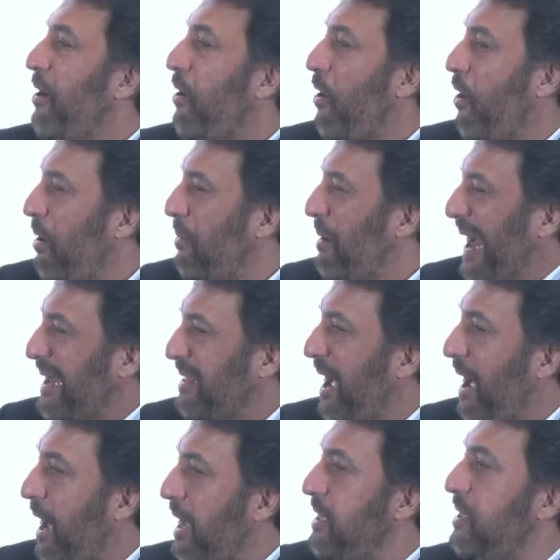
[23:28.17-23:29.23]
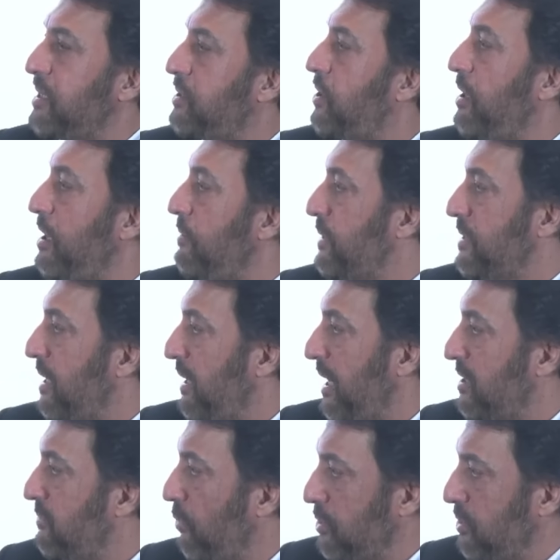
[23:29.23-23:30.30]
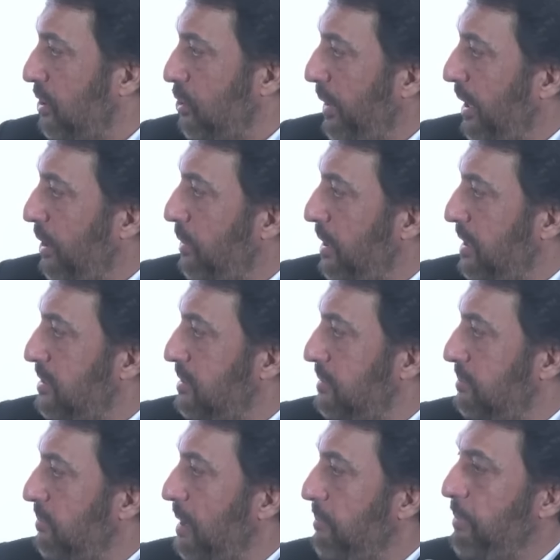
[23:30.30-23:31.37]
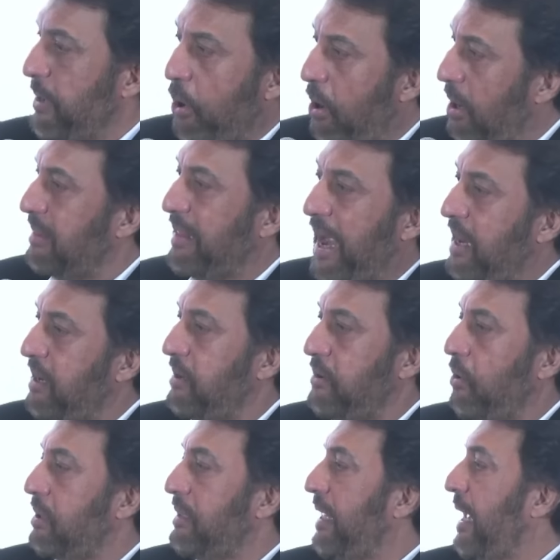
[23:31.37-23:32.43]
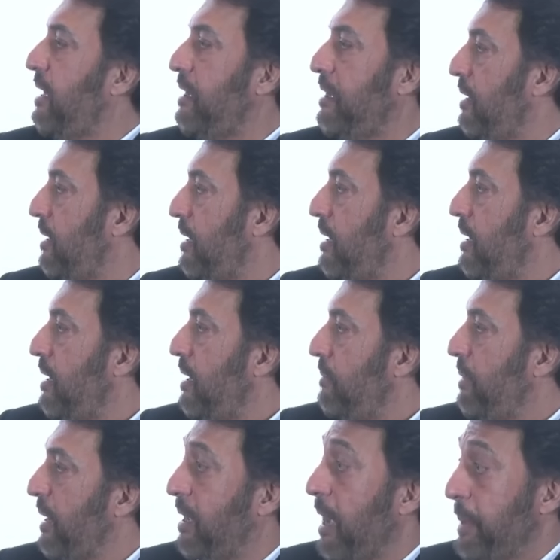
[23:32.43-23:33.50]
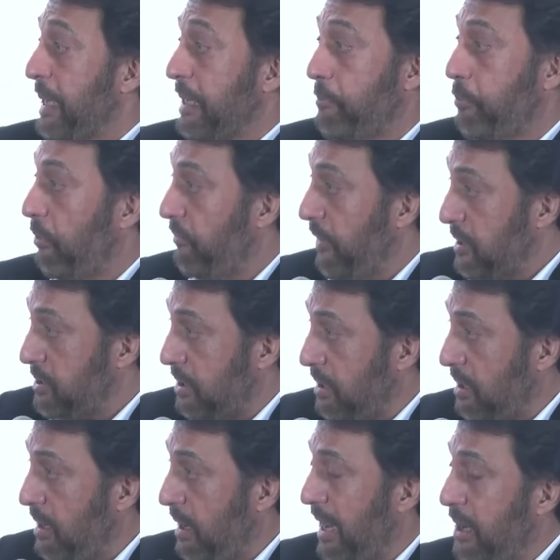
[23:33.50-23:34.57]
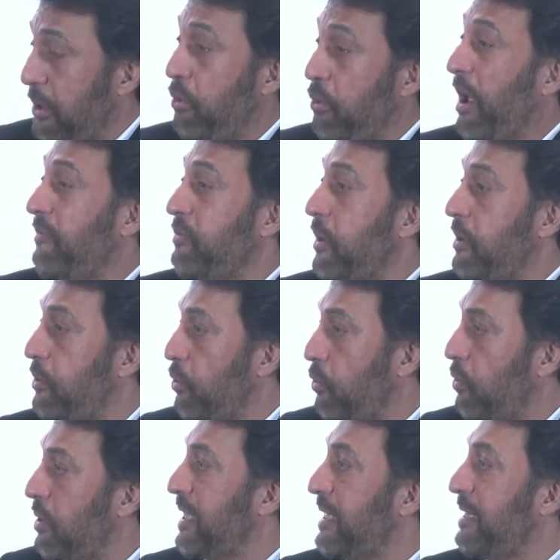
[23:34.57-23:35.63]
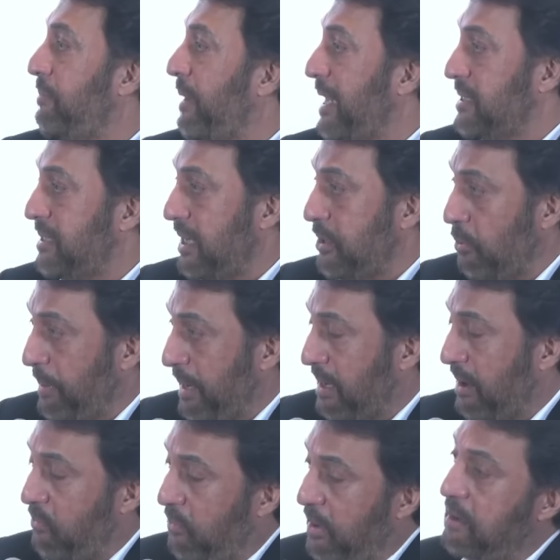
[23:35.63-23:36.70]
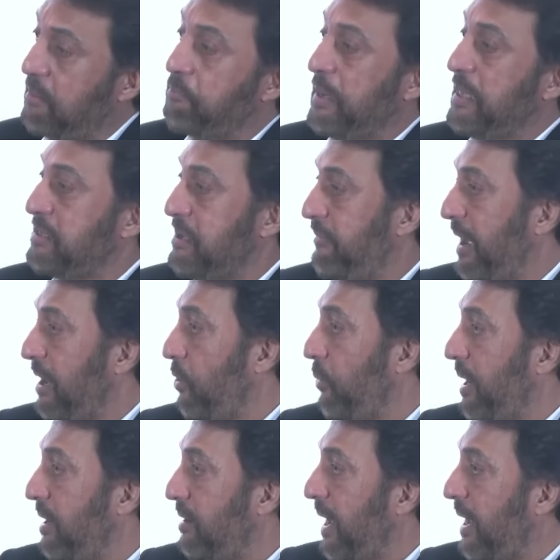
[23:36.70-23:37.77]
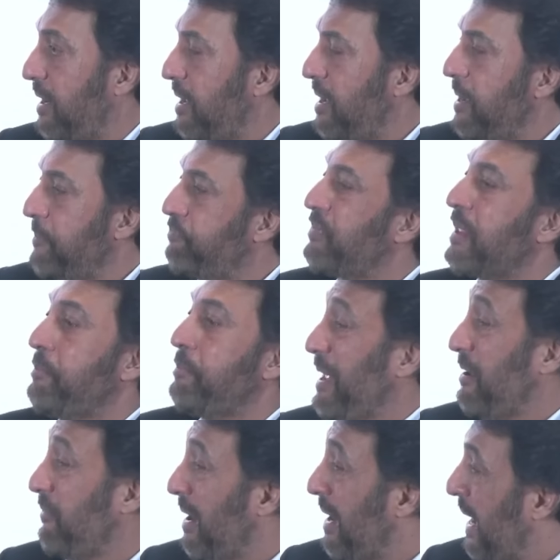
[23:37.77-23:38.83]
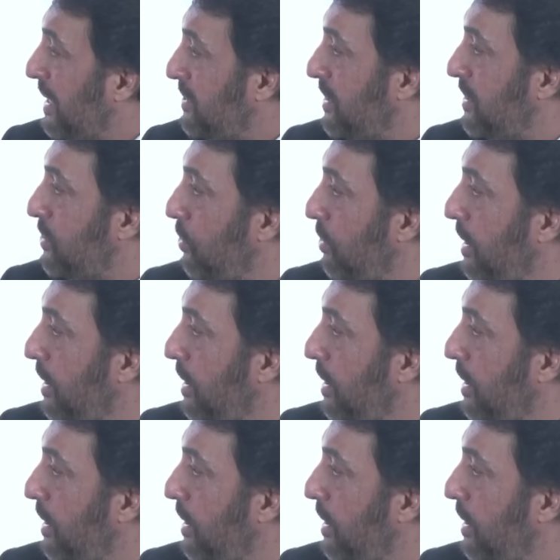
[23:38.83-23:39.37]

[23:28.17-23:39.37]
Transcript: uh, at the highest 30% exposure to equities. Beyond that, you're then becoming a professional and do you have the tools and the mindset to become one? Please evaluate that. Even less so, is So